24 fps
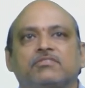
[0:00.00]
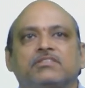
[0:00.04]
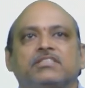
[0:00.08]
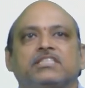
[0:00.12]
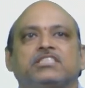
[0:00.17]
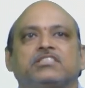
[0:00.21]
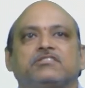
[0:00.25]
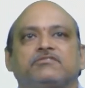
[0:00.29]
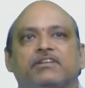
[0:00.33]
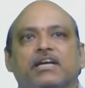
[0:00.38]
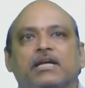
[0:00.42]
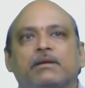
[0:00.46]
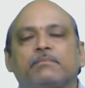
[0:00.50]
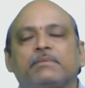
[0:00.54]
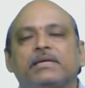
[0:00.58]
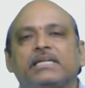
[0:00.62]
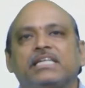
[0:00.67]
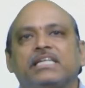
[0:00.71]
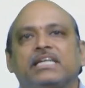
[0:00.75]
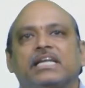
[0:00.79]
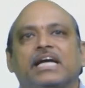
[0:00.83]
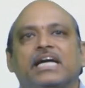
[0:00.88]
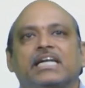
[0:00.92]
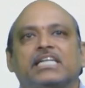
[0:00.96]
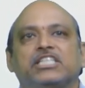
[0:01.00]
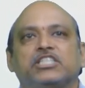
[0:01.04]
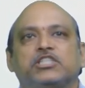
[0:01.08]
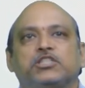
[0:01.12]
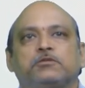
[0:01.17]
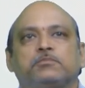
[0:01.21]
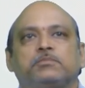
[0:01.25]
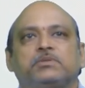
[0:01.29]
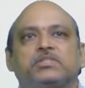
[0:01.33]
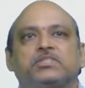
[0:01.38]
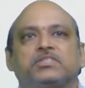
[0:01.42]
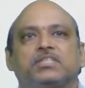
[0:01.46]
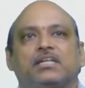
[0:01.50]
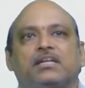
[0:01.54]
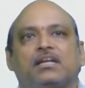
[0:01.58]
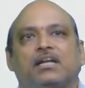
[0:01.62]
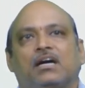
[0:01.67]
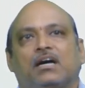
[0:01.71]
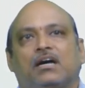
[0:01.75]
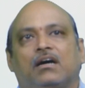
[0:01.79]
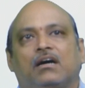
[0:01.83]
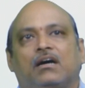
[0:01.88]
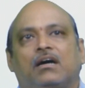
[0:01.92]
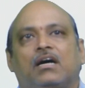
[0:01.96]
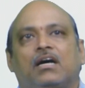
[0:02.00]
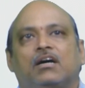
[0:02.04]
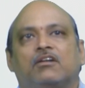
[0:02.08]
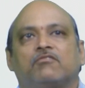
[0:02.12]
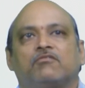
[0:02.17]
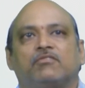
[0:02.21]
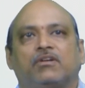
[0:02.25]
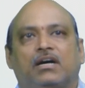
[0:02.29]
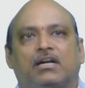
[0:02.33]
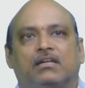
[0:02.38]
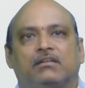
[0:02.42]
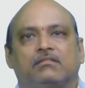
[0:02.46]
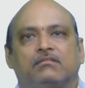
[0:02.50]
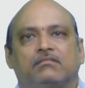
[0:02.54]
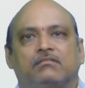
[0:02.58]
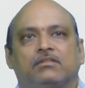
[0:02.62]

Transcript: this Fermi Dirac distribution law are what?